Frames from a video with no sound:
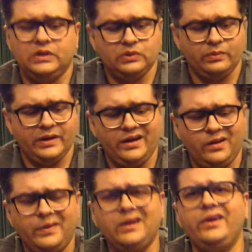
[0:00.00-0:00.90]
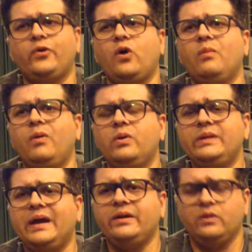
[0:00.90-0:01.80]
So when I typically talk about
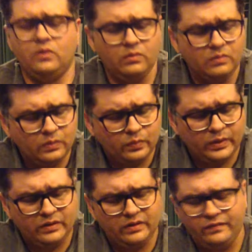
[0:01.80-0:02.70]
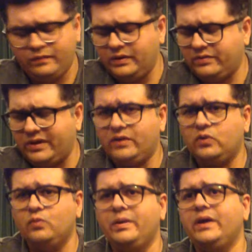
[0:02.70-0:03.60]
that, if we're trying
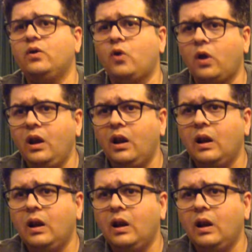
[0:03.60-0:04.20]
to make a call,